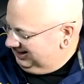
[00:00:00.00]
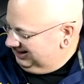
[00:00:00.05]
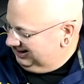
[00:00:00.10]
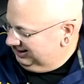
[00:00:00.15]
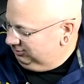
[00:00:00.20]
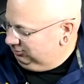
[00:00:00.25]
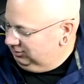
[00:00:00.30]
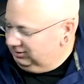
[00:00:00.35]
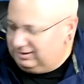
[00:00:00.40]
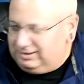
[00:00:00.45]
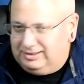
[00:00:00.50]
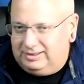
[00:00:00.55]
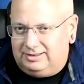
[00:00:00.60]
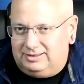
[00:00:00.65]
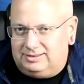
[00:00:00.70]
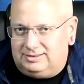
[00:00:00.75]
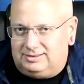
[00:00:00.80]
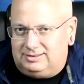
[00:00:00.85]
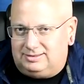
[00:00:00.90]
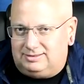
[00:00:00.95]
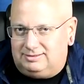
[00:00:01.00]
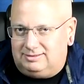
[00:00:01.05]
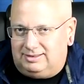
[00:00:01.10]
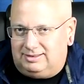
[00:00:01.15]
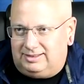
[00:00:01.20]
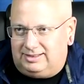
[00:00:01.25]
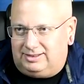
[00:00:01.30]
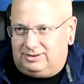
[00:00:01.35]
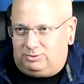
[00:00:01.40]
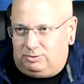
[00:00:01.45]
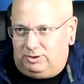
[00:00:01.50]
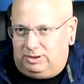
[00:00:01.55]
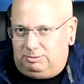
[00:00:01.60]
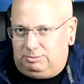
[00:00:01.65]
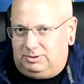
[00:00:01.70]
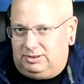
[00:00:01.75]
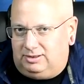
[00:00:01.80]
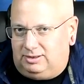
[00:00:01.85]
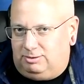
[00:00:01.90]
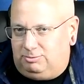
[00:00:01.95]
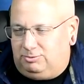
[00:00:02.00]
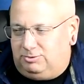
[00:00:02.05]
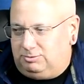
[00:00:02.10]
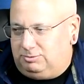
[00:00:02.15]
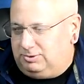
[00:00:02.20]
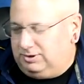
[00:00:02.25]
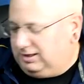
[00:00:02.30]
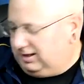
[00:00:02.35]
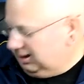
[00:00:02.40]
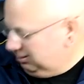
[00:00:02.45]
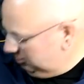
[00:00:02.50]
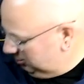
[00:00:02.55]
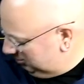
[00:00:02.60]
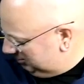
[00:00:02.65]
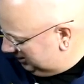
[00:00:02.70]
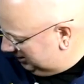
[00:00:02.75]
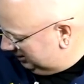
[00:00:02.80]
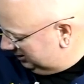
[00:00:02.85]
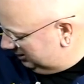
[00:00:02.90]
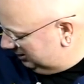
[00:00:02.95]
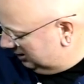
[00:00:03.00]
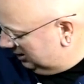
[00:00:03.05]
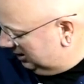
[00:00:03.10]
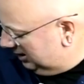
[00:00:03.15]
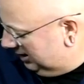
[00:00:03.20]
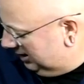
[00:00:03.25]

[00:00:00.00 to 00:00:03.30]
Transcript: It really is an incredibly comfortable camera bag.